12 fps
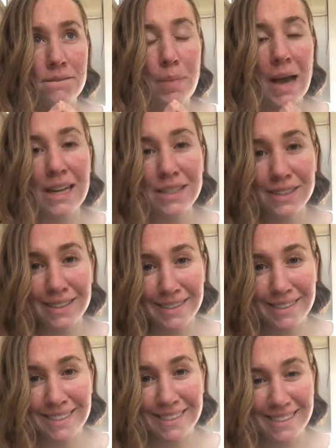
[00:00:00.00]

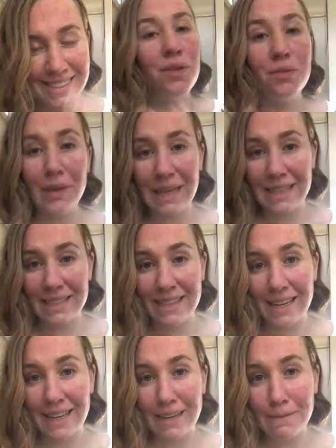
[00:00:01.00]
battle with being
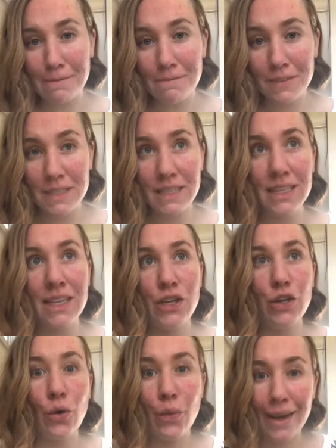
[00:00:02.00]
seen
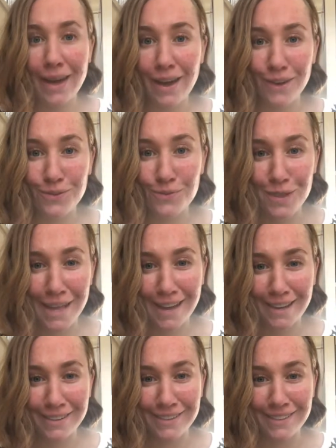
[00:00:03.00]
physically, going out
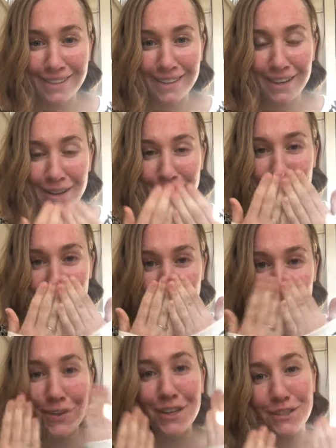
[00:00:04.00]
without
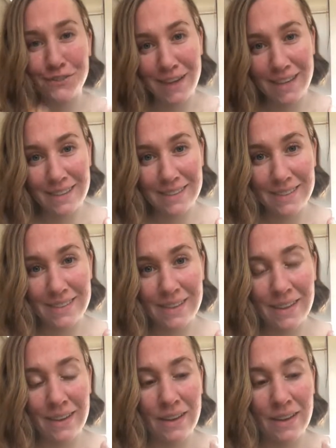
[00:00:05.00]
a fresh face.